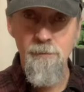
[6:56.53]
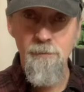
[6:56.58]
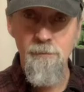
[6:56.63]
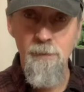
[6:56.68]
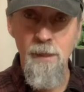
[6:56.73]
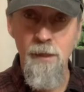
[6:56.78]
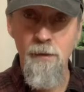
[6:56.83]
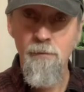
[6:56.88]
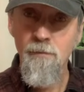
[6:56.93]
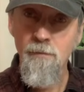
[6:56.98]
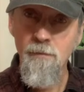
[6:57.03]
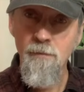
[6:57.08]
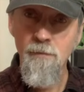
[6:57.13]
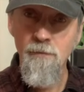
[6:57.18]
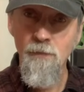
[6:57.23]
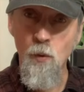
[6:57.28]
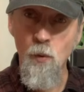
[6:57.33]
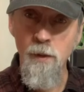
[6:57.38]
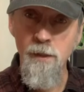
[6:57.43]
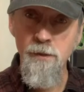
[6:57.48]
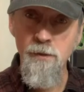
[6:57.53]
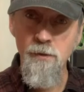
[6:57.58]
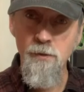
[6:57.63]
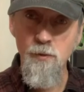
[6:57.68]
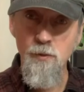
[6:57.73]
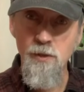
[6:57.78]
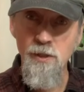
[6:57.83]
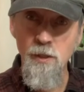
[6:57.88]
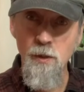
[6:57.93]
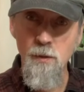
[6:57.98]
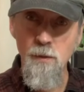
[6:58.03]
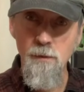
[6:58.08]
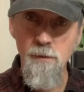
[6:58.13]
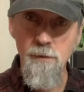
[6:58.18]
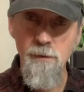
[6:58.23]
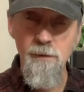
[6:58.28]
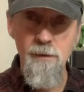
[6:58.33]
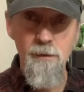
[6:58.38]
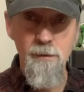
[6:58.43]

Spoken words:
about 4 inches or so.